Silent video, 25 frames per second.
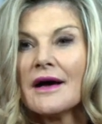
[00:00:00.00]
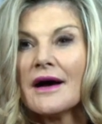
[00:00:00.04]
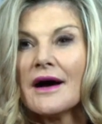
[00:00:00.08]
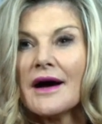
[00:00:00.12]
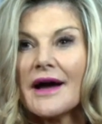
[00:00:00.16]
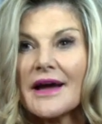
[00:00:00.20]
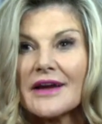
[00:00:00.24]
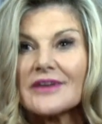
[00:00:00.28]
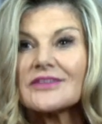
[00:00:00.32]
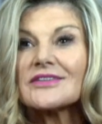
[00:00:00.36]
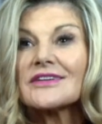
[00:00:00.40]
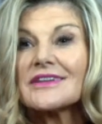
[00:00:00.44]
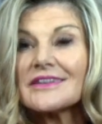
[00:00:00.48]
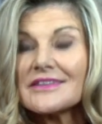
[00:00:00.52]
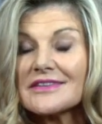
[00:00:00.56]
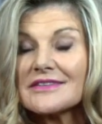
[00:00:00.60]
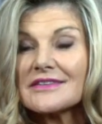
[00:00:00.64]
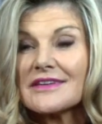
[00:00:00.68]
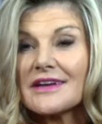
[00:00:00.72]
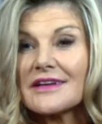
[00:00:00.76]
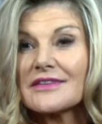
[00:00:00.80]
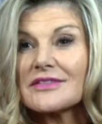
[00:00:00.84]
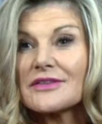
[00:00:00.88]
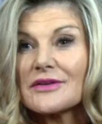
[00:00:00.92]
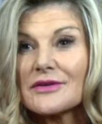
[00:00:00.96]
I actually
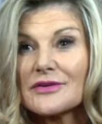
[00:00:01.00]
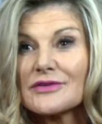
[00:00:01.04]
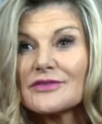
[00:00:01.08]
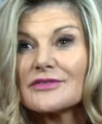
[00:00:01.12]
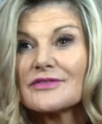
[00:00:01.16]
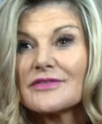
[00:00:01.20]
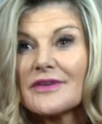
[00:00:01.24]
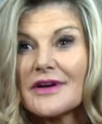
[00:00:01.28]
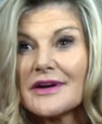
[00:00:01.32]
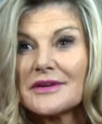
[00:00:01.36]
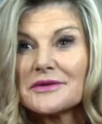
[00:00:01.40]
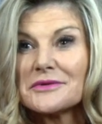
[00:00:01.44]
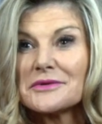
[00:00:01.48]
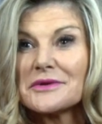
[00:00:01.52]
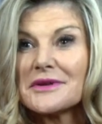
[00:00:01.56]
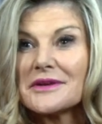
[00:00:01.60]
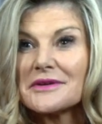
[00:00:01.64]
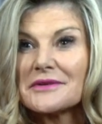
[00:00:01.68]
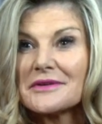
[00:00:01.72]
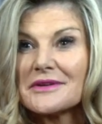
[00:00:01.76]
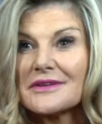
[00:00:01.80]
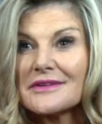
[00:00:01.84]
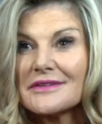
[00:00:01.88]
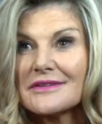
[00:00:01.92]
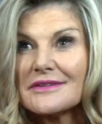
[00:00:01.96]
sat those final
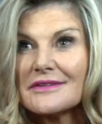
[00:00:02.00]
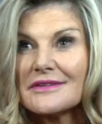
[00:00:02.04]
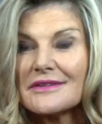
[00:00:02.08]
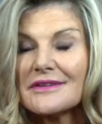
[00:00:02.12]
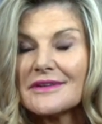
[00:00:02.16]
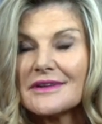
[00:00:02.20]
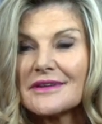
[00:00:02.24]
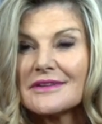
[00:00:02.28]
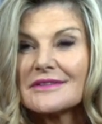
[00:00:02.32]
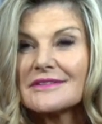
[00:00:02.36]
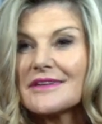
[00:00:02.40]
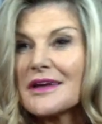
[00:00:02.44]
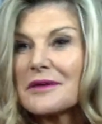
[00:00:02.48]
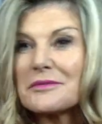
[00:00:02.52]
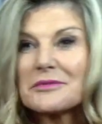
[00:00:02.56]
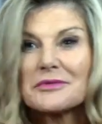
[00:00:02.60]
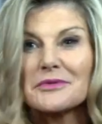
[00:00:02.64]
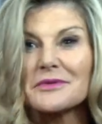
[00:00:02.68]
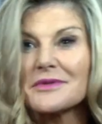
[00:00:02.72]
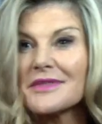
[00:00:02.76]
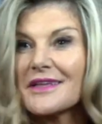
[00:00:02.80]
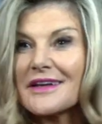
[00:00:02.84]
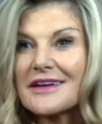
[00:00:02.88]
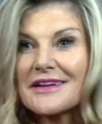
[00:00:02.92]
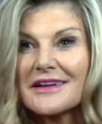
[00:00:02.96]
year exams
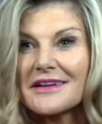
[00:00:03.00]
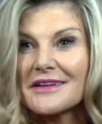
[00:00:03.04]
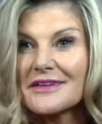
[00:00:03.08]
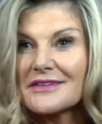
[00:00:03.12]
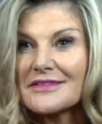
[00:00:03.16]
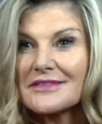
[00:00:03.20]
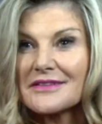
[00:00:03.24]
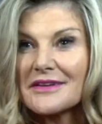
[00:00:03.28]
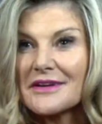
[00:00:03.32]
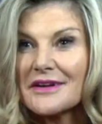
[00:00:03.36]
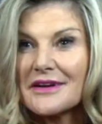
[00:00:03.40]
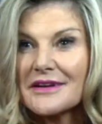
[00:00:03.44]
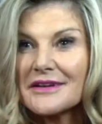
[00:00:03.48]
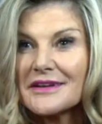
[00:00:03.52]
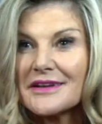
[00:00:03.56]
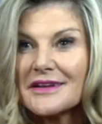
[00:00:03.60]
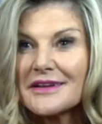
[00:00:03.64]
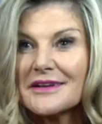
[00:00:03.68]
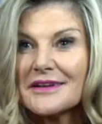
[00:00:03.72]
without anxiety,